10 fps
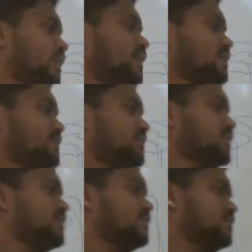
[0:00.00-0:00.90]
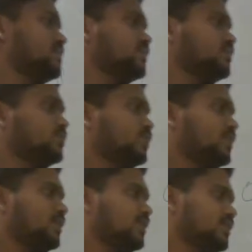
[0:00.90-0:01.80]
are achieving this is through
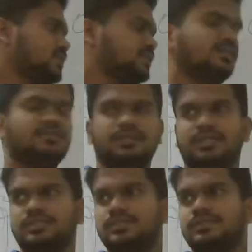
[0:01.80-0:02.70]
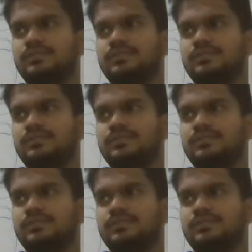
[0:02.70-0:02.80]
self-attention.